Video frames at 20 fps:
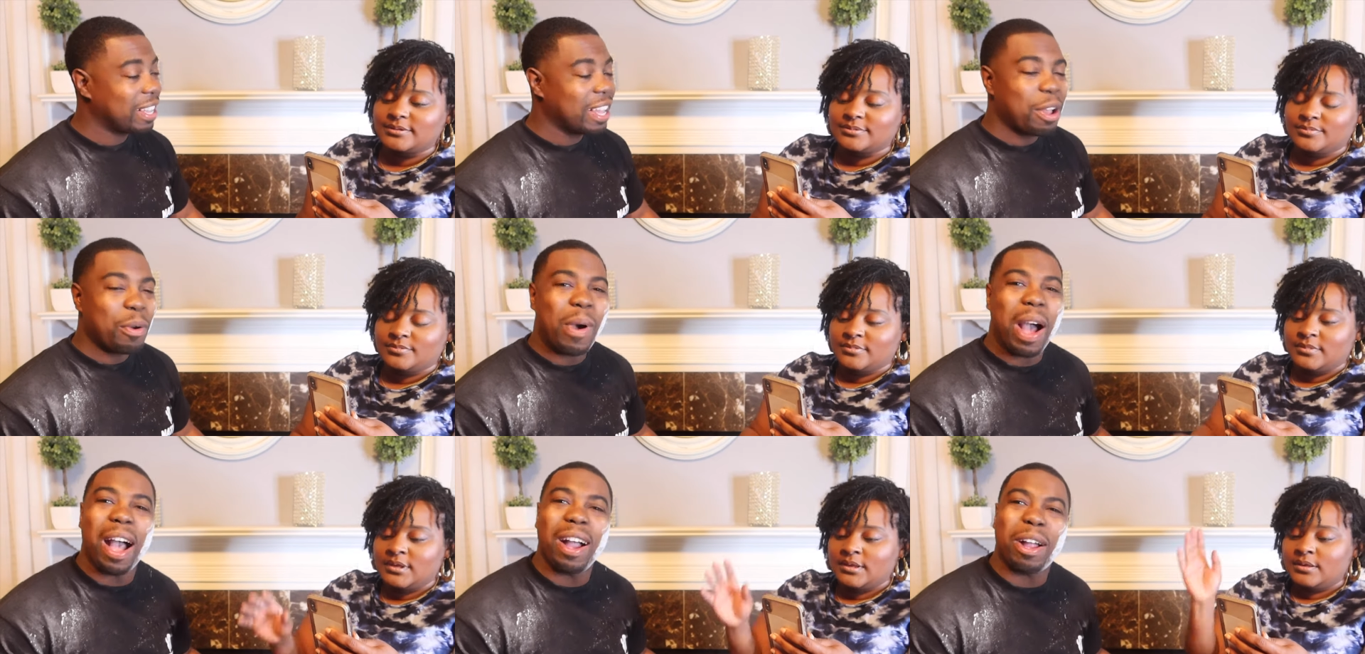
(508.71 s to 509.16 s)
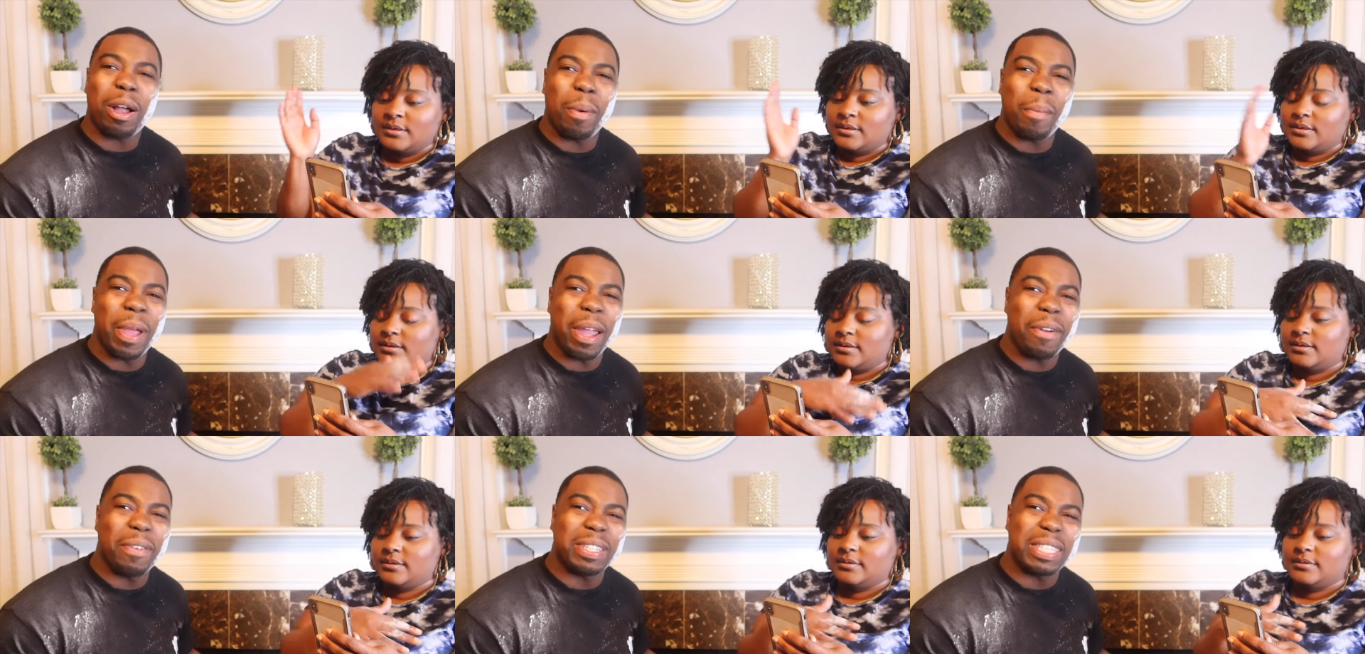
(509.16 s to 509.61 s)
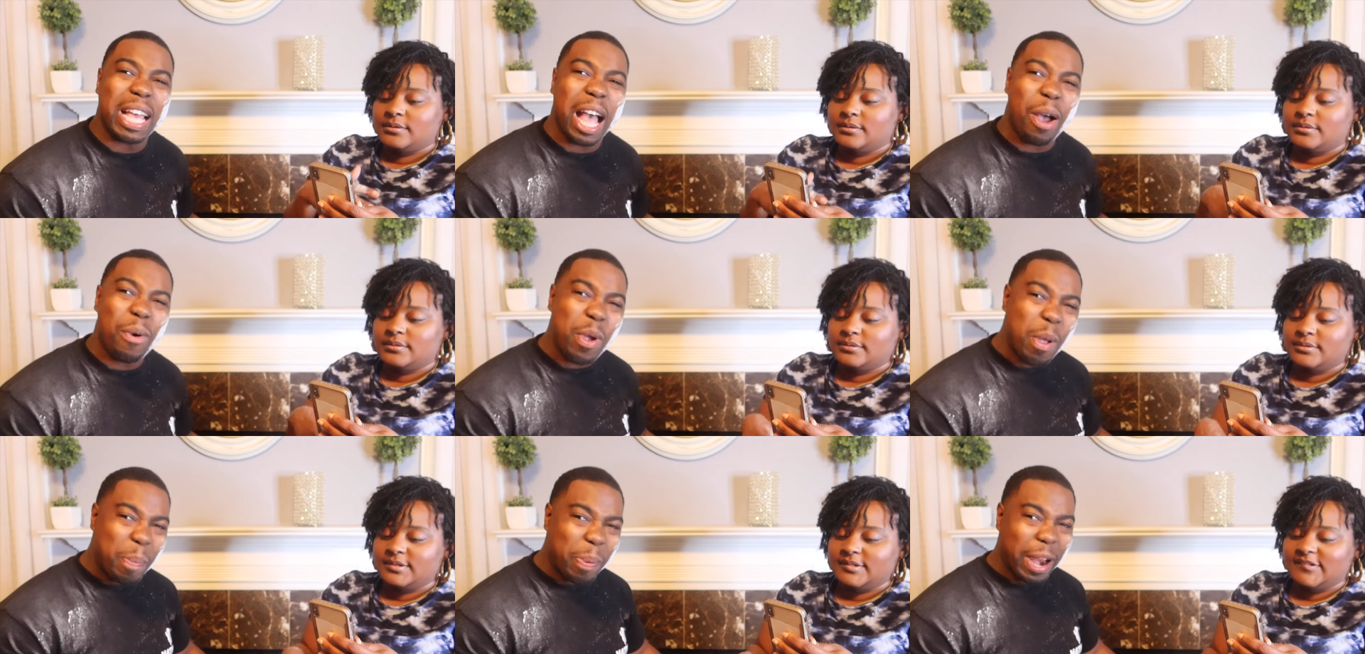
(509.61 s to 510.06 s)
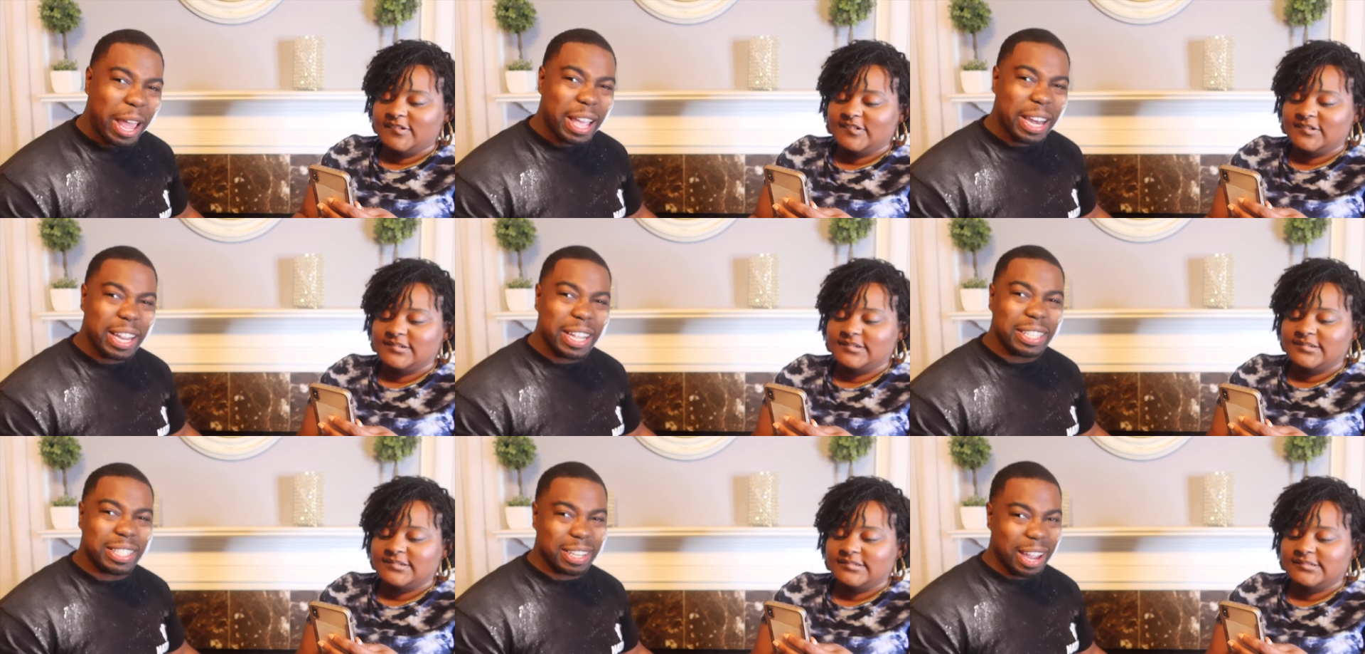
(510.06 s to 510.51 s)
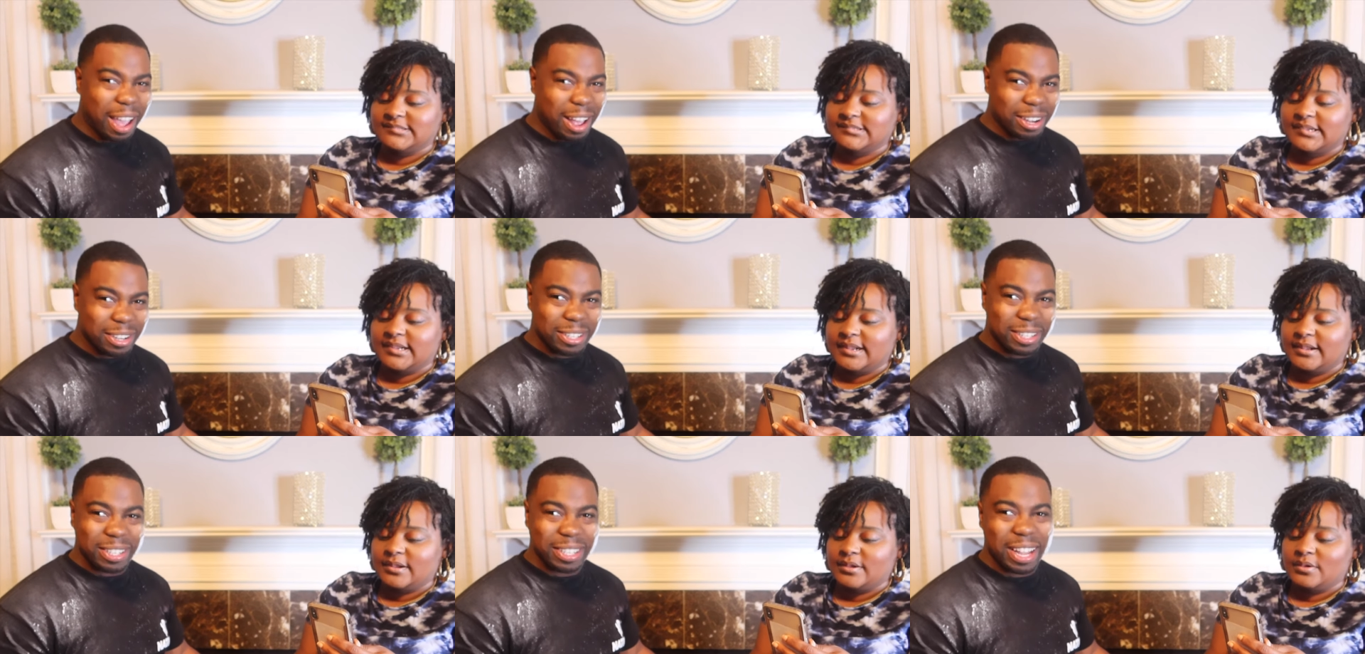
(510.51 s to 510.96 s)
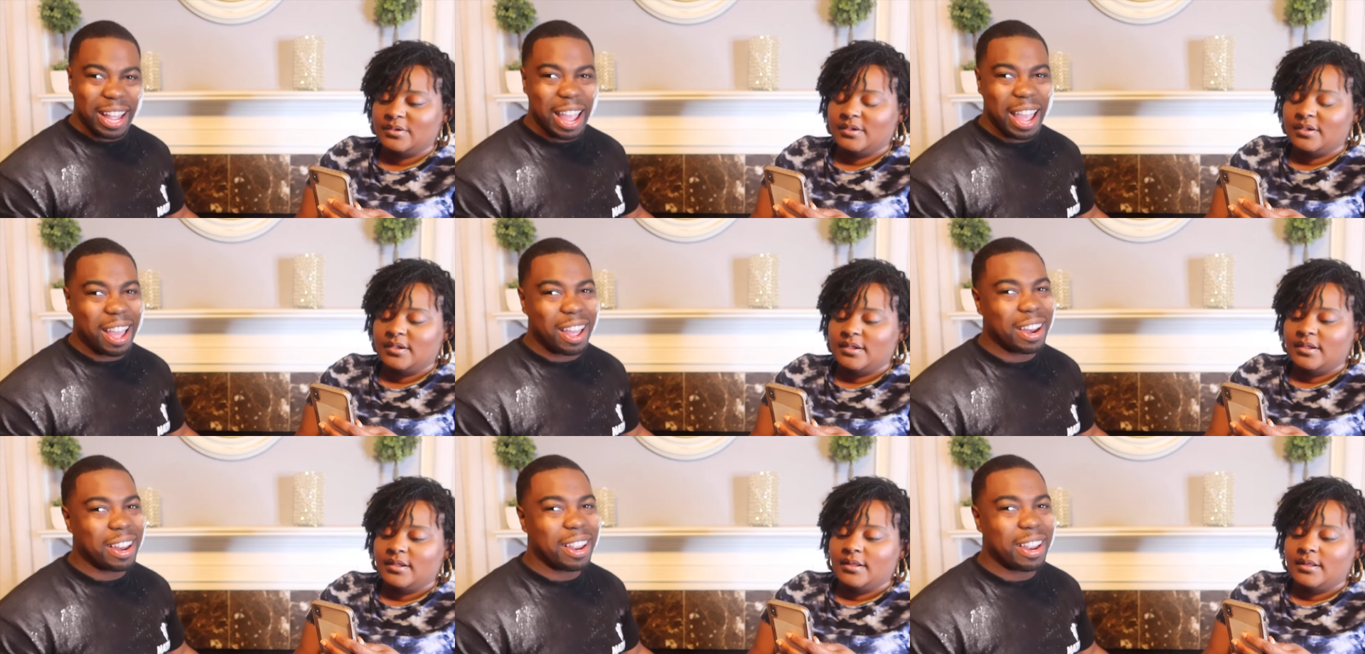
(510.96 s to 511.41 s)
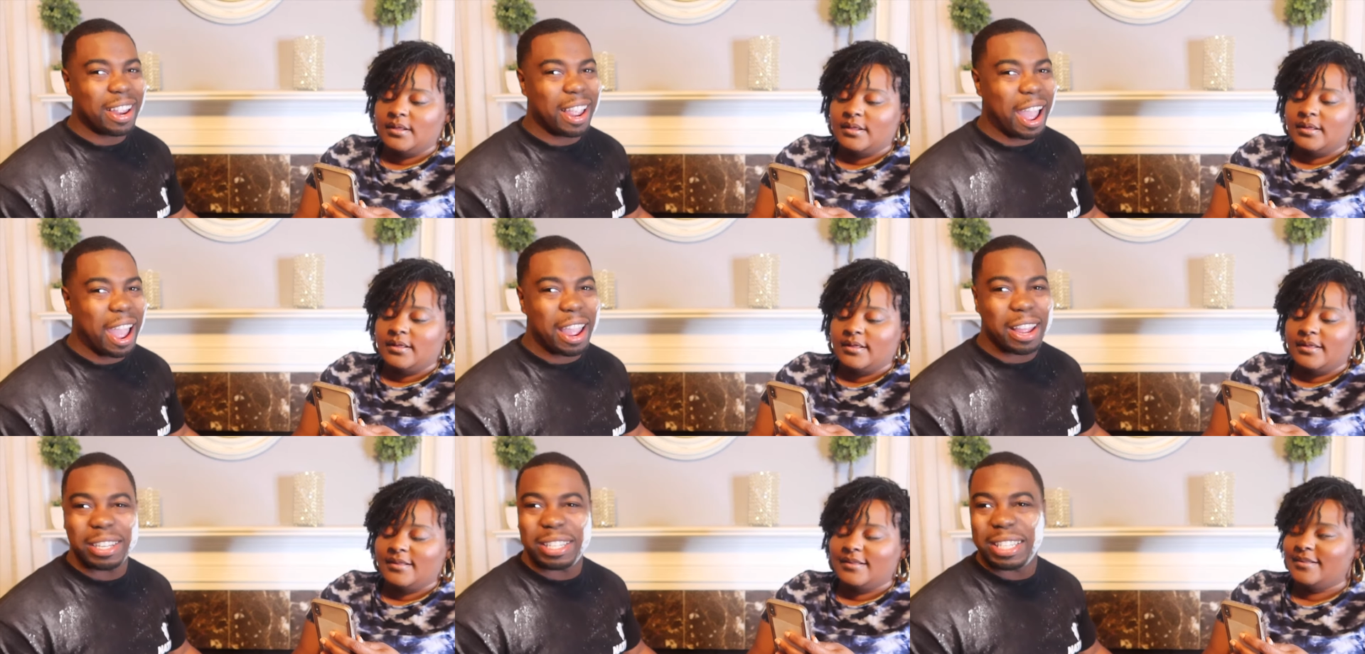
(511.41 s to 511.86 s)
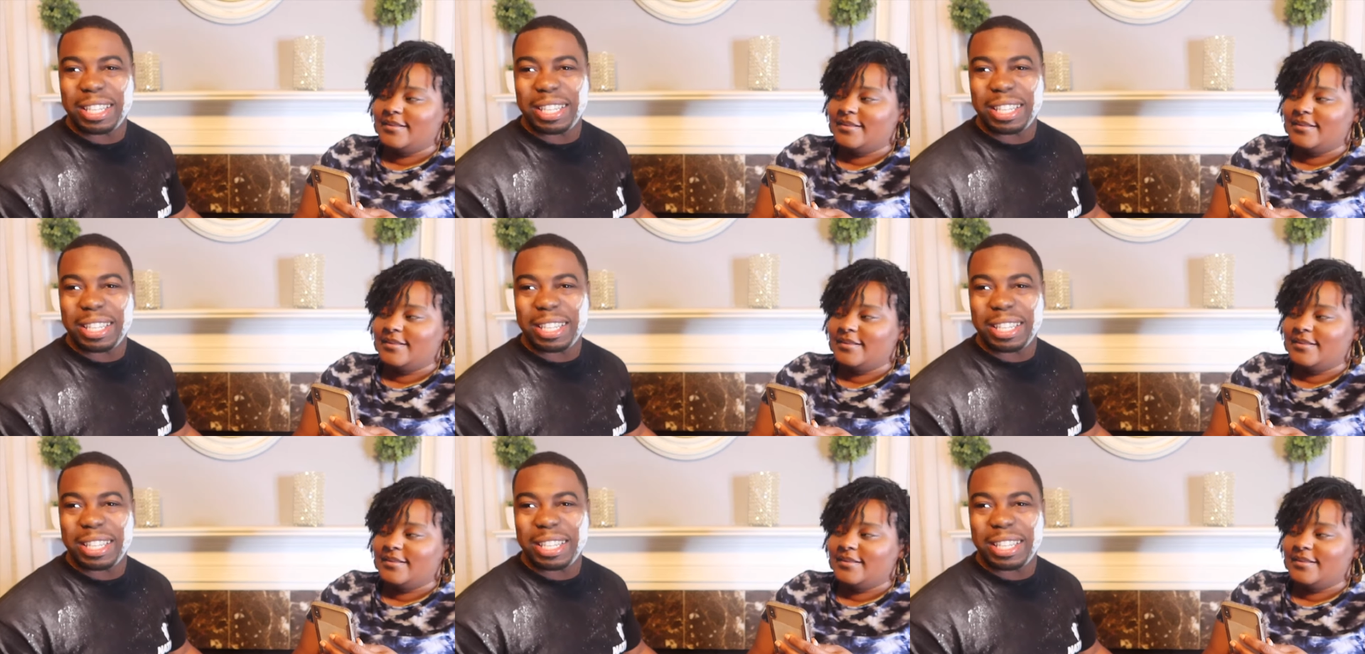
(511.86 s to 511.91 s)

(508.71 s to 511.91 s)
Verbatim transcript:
Speaker 1: How come every time we play these challenges or have these games,